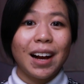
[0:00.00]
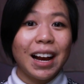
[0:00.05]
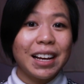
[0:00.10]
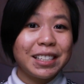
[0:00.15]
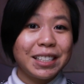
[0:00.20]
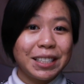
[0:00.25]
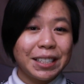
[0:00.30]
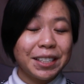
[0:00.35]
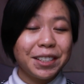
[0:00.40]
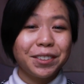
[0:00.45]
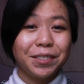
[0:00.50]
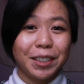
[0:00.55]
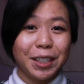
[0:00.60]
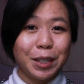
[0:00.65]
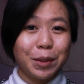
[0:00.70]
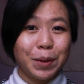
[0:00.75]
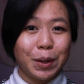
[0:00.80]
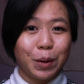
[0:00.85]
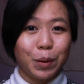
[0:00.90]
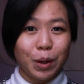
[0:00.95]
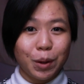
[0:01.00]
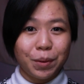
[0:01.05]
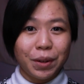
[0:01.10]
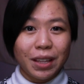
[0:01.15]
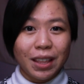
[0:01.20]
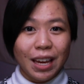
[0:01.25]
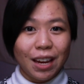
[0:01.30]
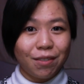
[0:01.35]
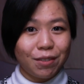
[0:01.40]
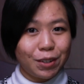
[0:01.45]
I still really want to work
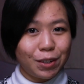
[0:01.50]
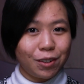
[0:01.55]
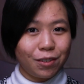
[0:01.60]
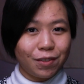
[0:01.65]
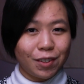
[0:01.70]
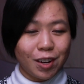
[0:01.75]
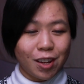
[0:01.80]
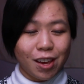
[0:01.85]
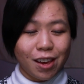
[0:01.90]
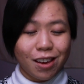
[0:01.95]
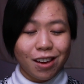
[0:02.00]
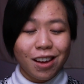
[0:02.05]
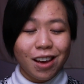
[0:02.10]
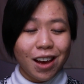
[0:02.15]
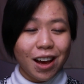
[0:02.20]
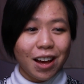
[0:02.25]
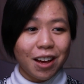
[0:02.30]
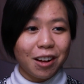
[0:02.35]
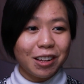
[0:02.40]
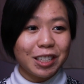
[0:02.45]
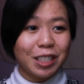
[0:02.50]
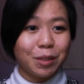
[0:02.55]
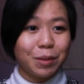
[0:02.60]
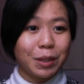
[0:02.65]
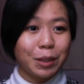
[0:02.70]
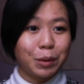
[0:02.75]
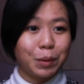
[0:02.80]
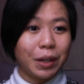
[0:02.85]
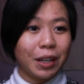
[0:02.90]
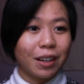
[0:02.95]
with Ava DuVernay. I also
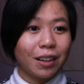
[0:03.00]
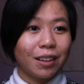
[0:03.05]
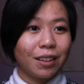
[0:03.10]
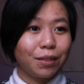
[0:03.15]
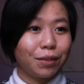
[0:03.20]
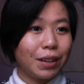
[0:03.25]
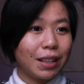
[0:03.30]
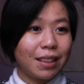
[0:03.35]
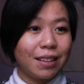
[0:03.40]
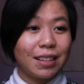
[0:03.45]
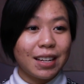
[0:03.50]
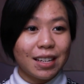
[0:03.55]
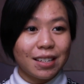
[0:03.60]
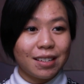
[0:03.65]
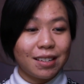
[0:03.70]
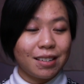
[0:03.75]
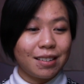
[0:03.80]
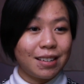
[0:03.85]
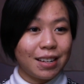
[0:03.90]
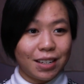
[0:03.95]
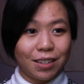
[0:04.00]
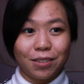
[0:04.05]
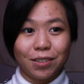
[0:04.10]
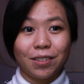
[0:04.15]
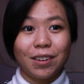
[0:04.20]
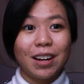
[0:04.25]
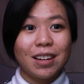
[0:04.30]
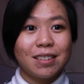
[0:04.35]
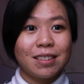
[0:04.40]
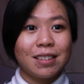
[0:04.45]
want to work with Destin Daniel
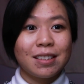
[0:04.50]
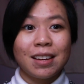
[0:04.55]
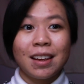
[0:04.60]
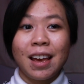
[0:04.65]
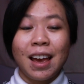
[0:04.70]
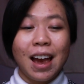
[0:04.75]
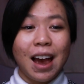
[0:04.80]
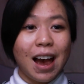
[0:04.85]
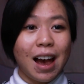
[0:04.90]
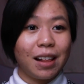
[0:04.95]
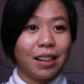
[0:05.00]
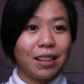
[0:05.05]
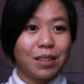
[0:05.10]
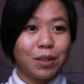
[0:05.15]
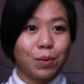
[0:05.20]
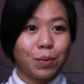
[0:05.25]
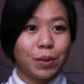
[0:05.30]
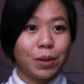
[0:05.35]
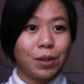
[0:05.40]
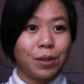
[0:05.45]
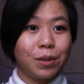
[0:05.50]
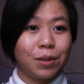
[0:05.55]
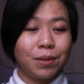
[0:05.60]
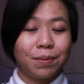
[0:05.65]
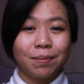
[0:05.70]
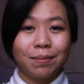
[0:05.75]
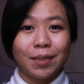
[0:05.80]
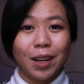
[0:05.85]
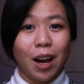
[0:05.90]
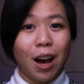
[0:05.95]
Cretton, Alice Wu.
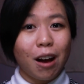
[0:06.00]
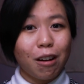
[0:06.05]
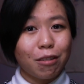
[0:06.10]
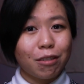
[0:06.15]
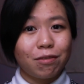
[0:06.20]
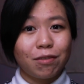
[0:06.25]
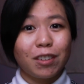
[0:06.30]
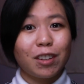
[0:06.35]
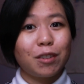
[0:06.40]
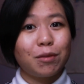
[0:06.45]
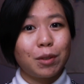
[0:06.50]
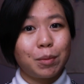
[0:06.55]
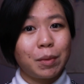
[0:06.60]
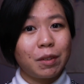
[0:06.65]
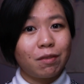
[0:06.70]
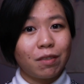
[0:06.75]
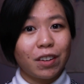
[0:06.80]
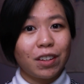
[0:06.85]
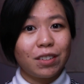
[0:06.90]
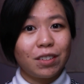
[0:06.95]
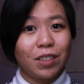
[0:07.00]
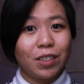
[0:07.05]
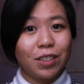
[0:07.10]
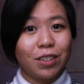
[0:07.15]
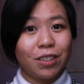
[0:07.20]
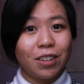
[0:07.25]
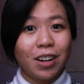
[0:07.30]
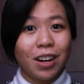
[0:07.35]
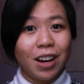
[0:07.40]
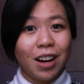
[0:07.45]
Aquafina would be fun
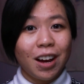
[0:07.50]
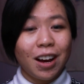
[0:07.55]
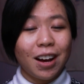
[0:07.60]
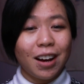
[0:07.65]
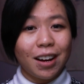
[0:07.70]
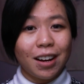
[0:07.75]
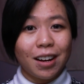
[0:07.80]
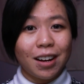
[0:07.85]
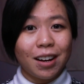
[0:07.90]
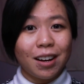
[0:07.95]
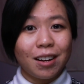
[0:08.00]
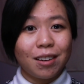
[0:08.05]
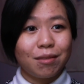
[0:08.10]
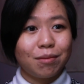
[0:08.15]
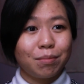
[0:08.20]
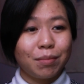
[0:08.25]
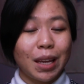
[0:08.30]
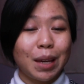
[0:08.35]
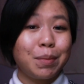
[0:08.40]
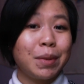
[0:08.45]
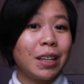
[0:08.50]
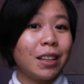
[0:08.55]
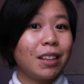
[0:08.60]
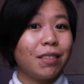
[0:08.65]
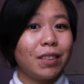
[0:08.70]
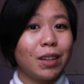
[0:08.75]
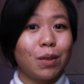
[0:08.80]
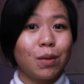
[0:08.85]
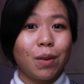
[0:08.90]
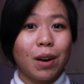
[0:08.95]
too. Maybe
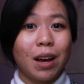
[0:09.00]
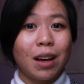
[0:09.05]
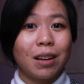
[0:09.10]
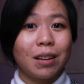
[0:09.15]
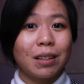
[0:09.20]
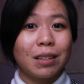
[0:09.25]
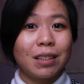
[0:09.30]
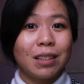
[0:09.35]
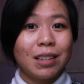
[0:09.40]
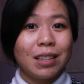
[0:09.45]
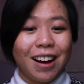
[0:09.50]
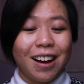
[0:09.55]
Olivia Wilde.